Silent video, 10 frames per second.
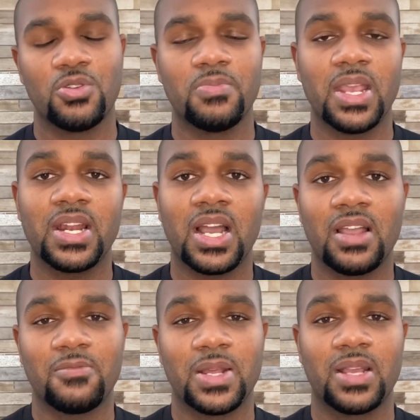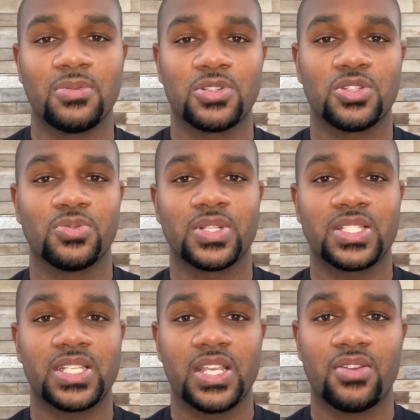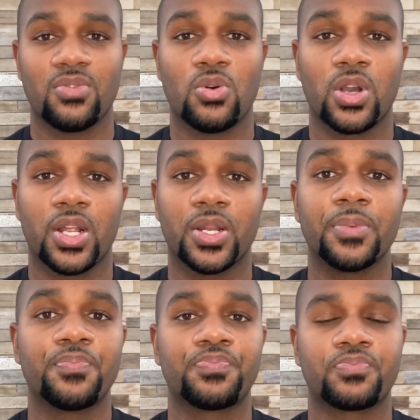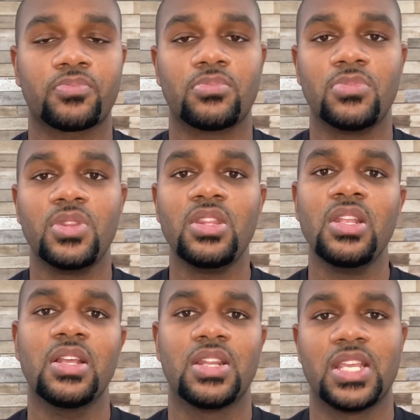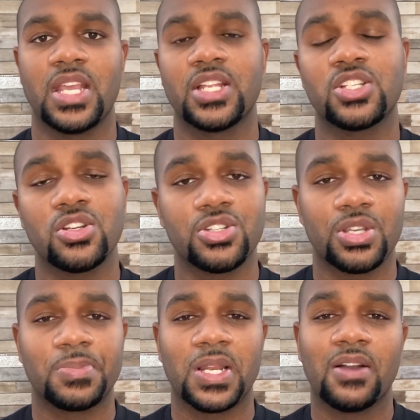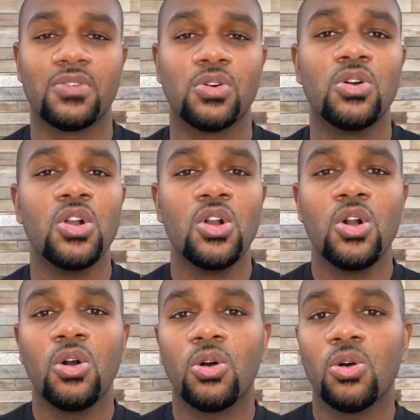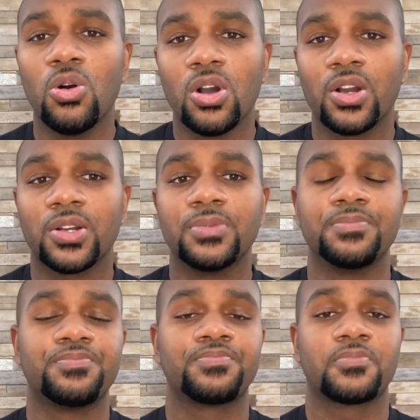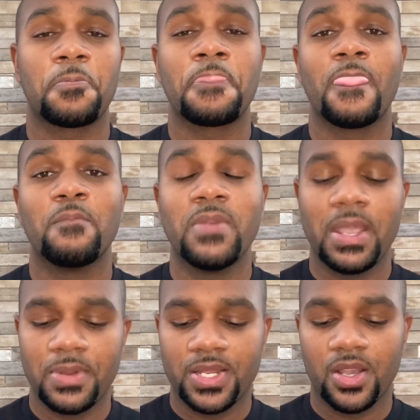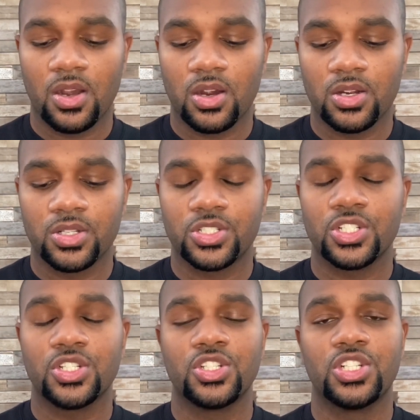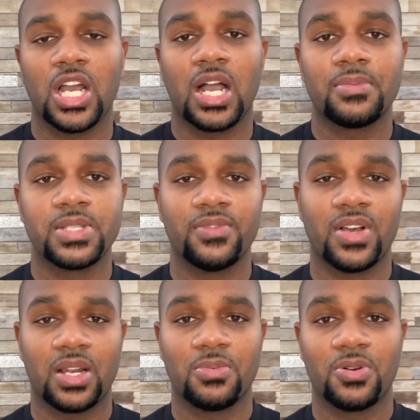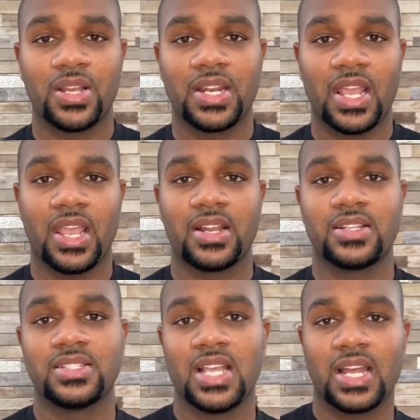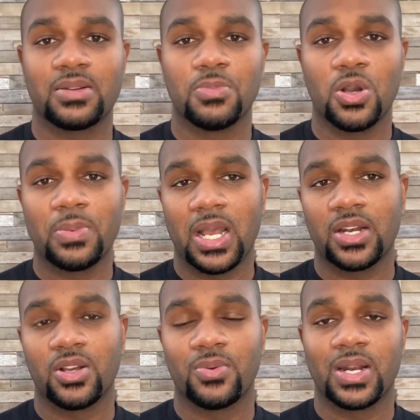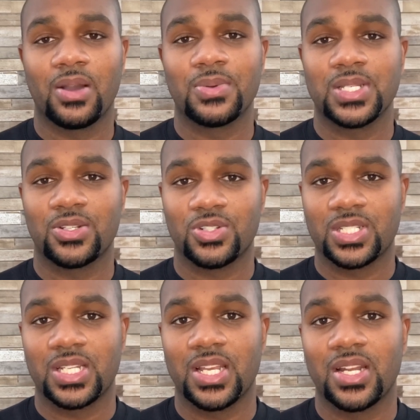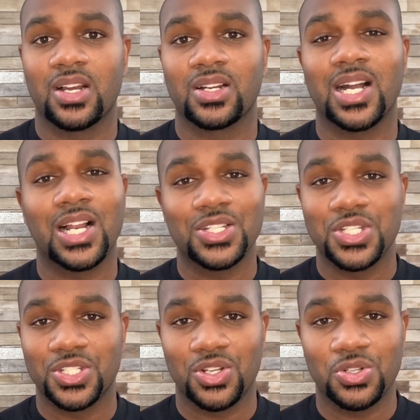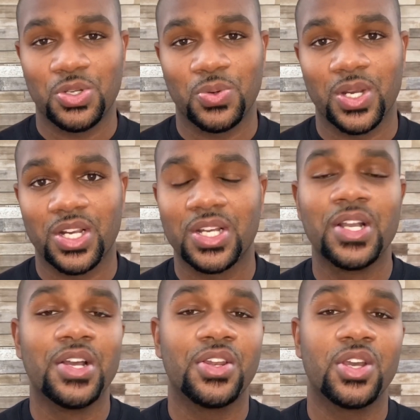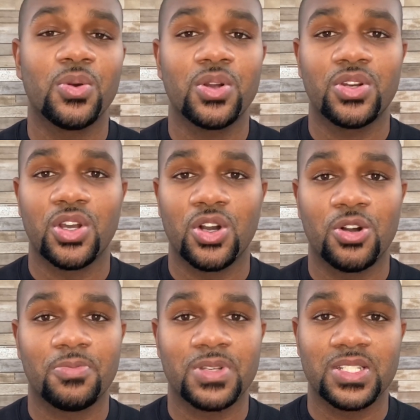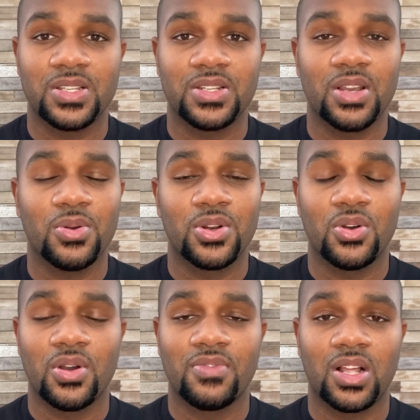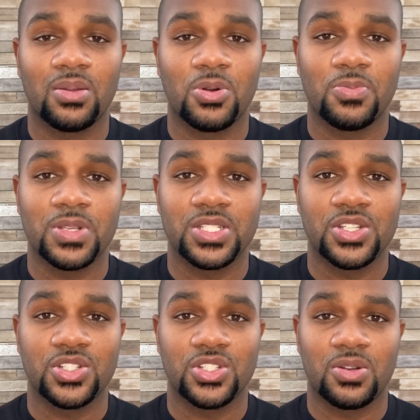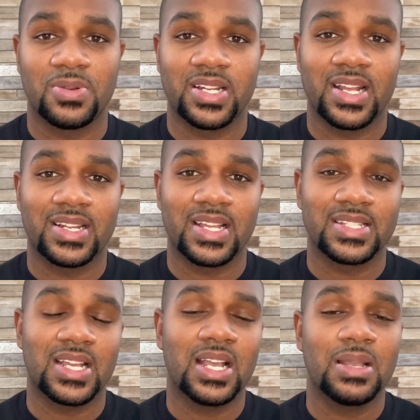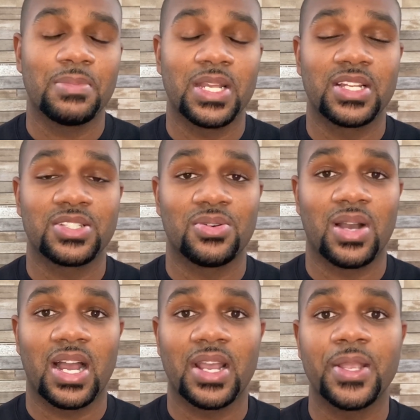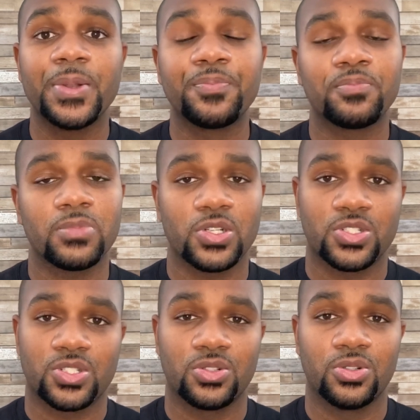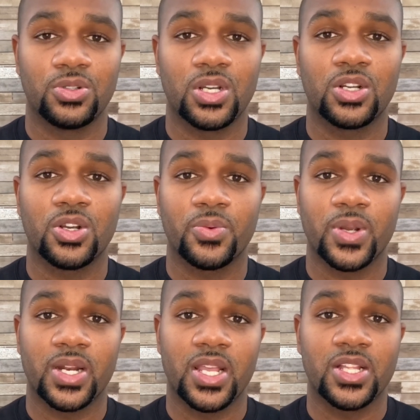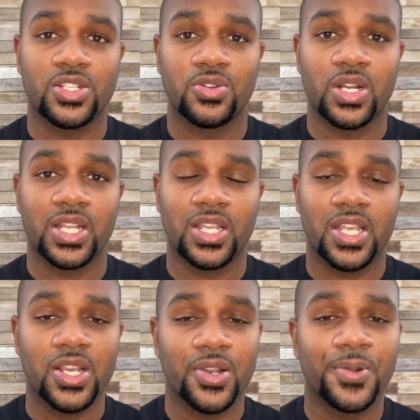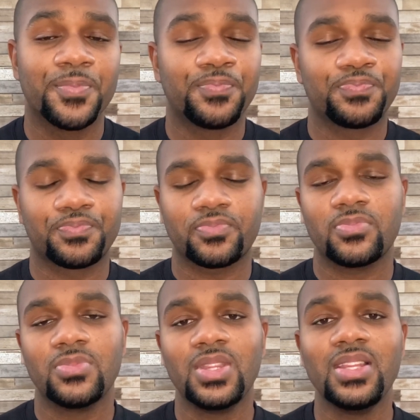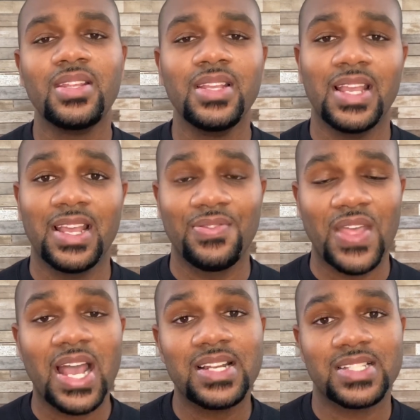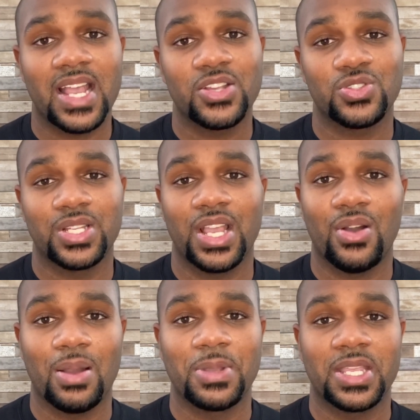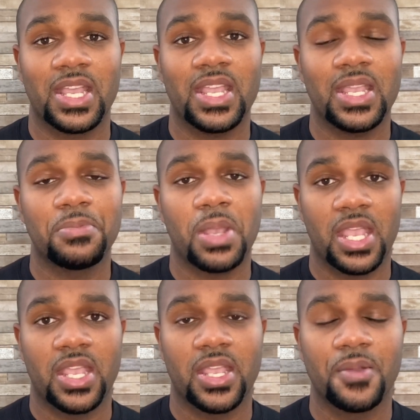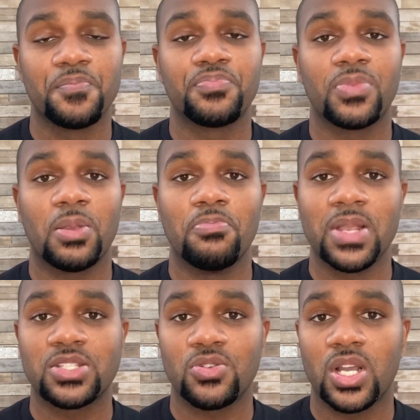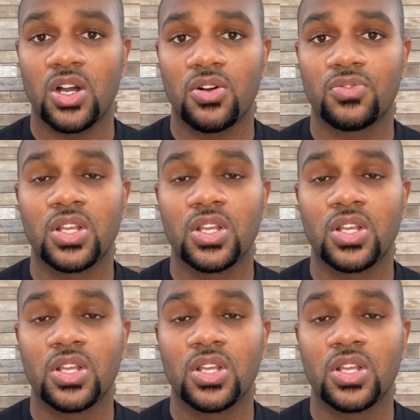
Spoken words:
not have been able to receive on the internship level, or maybe there aren't jobs available in that exact moment. I know when I was interested in oncology social work, there were no available positions open at that time, and so I pursued a career in integrated care, and that's actually how I became a mental health